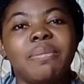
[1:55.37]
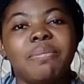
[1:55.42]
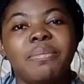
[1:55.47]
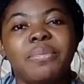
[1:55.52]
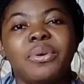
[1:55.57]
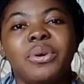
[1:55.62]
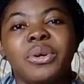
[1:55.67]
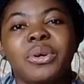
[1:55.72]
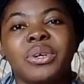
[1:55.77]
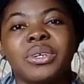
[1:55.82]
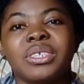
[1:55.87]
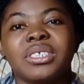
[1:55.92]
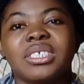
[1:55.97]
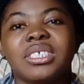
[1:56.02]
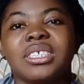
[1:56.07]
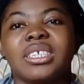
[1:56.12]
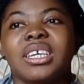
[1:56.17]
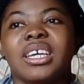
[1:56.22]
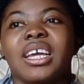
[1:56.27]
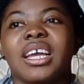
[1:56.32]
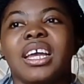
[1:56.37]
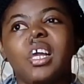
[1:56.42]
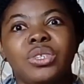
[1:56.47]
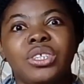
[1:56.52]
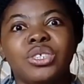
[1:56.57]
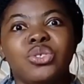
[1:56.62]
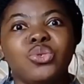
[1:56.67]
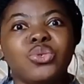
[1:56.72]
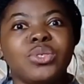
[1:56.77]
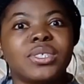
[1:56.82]
But you
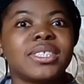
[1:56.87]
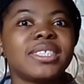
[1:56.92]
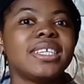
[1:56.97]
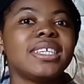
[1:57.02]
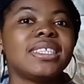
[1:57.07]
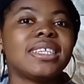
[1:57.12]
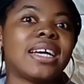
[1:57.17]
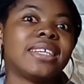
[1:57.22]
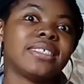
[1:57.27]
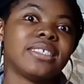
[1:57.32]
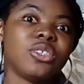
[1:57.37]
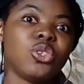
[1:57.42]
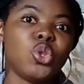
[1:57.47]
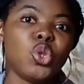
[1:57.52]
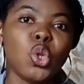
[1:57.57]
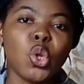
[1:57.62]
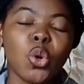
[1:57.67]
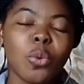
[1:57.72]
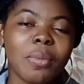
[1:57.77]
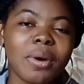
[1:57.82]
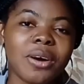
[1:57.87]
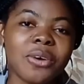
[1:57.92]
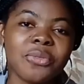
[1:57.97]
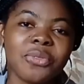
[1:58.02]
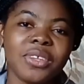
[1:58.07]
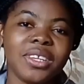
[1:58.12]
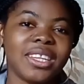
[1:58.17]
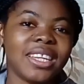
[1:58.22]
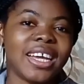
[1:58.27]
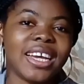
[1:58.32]
need to see it as a normal
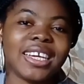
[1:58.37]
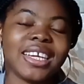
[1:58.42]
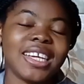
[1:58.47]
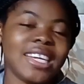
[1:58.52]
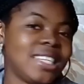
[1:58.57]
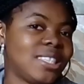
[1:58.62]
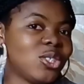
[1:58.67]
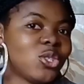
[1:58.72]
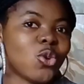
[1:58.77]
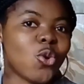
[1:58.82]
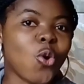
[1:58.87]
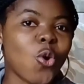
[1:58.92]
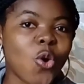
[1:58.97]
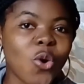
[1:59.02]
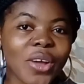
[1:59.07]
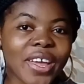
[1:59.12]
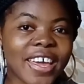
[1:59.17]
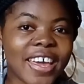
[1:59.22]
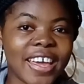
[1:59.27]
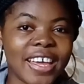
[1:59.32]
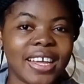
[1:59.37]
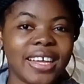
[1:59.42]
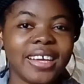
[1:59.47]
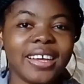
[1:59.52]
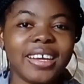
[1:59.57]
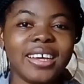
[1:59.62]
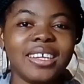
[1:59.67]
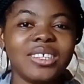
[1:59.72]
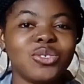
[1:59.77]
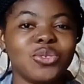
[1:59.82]
thing, like it's okay
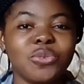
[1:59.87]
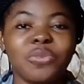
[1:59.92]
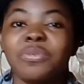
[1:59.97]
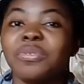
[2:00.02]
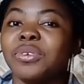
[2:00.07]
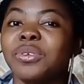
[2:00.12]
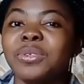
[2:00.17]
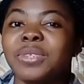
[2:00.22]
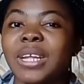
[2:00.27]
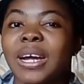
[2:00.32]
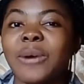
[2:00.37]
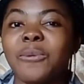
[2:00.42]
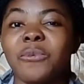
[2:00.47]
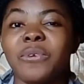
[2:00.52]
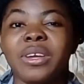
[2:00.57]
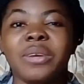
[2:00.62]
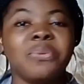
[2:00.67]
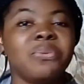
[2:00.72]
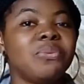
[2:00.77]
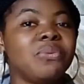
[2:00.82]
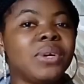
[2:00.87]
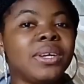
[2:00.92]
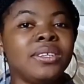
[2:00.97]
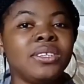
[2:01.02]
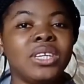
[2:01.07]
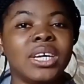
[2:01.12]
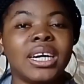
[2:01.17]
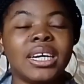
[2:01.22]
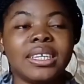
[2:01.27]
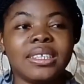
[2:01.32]
to feel that way when
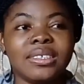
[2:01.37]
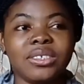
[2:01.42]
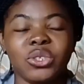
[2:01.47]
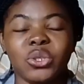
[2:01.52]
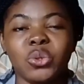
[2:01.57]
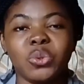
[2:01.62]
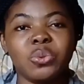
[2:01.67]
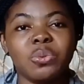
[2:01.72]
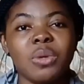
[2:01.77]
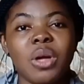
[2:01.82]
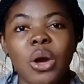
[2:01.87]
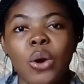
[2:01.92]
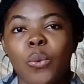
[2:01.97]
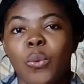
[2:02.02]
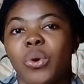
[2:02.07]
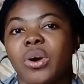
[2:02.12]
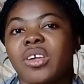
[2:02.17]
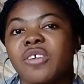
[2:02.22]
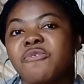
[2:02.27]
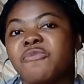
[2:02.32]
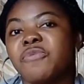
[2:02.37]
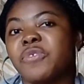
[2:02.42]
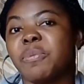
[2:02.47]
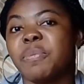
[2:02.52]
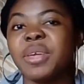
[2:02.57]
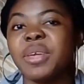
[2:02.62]
you are, working from